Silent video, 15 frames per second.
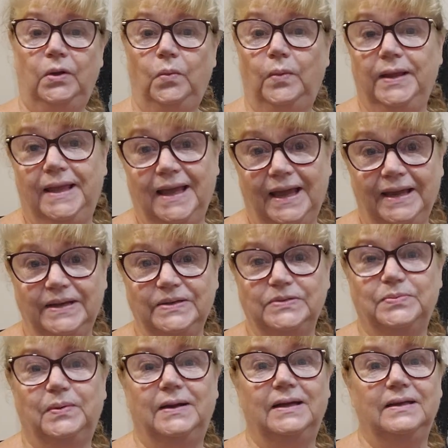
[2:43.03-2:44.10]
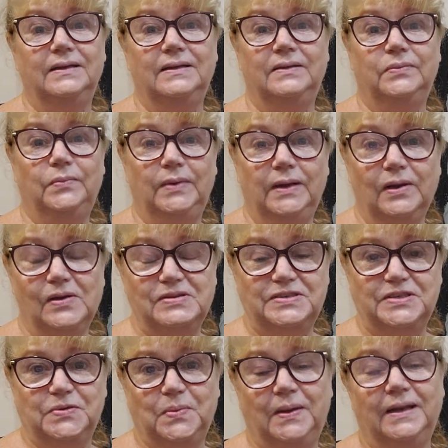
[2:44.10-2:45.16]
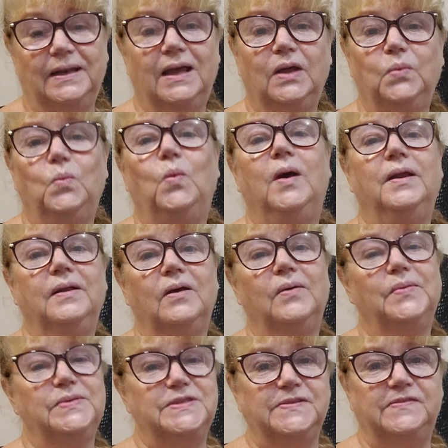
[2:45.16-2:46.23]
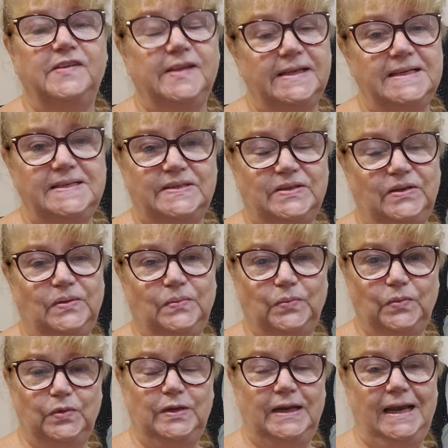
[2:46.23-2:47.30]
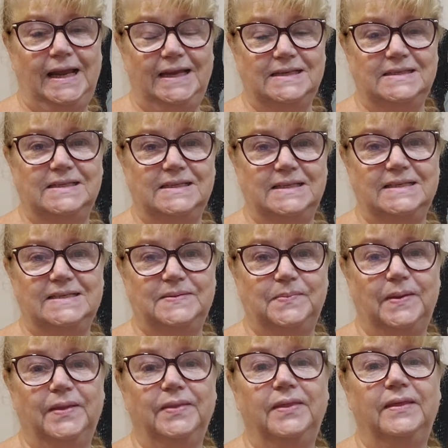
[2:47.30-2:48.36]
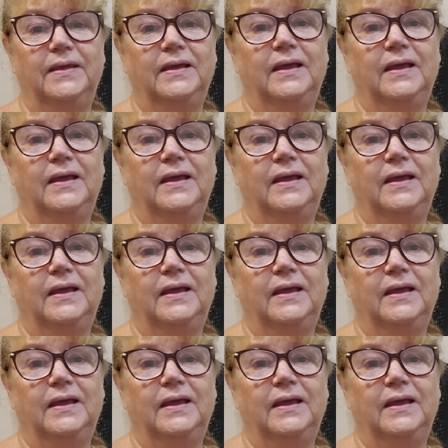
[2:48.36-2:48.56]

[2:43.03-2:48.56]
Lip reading: We gained one, we lost one, and one I was fairly certain wouldn't enter this month.